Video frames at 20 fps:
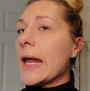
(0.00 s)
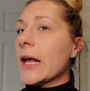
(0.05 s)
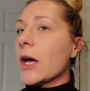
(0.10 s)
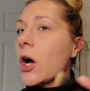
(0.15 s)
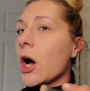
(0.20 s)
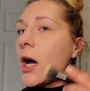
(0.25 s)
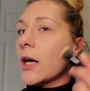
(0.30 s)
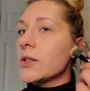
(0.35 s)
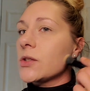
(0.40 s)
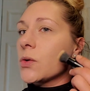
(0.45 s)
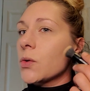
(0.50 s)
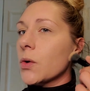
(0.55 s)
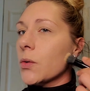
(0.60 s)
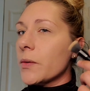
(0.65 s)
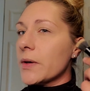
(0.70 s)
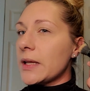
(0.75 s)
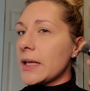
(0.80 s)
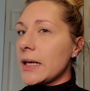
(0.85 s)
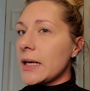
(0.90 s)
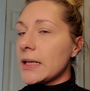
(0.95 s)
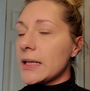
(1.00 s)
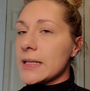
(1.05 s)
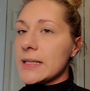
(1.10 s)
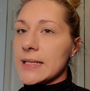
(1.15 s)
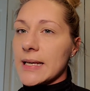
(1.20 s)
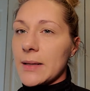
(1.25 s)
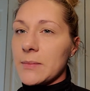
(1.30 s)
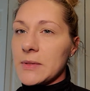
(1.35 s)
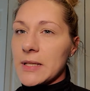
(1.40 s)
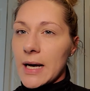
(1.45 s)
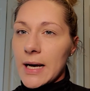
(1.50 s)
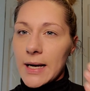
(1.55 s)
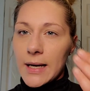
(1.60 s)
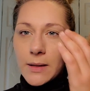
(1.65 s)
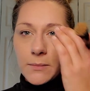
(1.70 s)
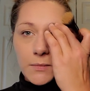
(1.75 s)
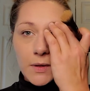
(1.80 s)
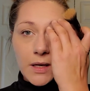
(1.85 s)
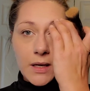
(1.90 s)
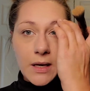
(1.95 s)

of contour with it at the same time.